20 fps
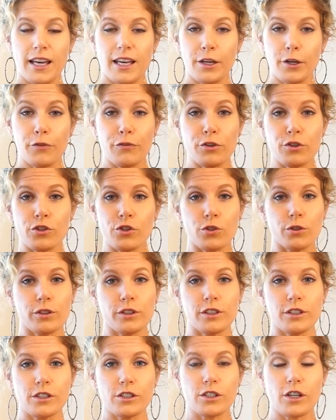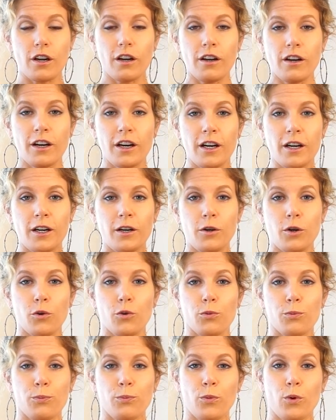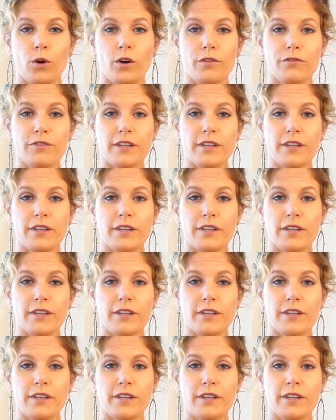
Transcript: If your shoulders are more